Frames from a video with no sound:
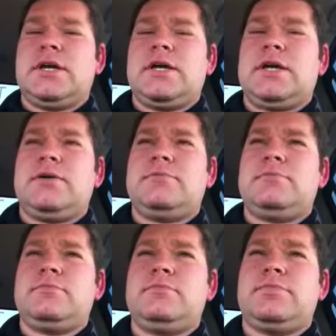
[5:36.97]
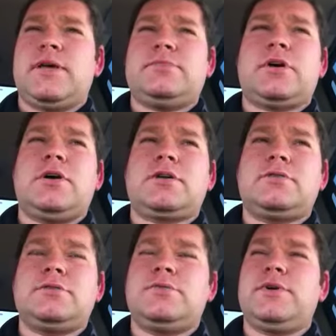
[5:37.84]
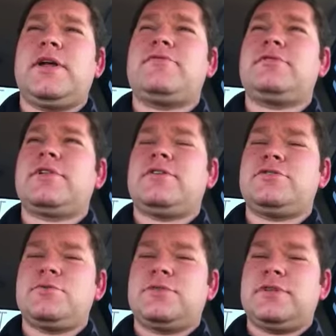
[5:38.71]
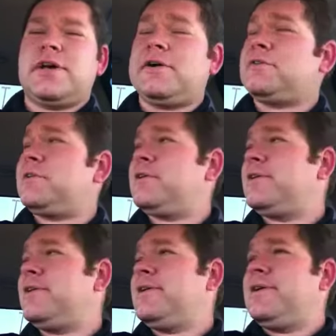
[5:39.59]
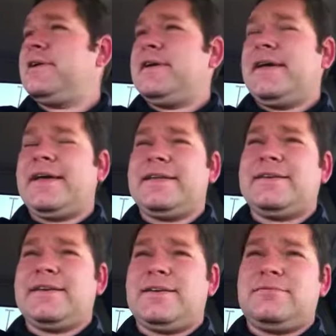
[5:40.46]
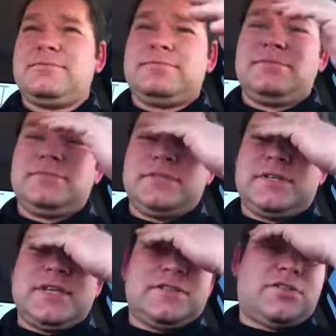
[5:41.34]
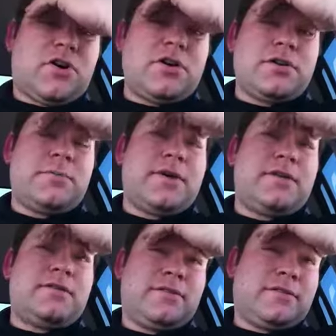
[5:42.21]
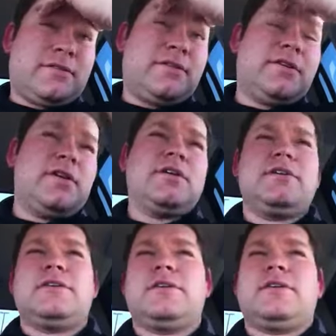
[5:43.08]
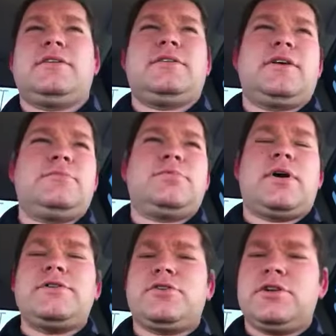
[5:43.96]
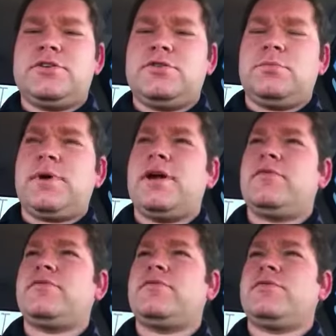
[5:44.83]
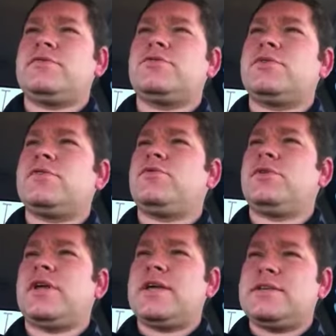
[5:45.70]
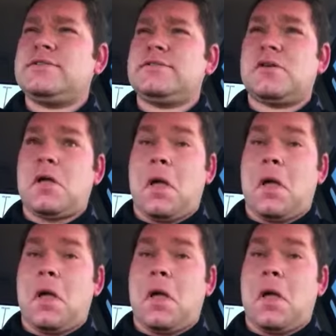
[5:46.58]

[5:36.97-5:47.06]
pep talk or whatever that I'll do with the doctor, and get started, man. And probably turn into a bear for the first 3 or 4 days.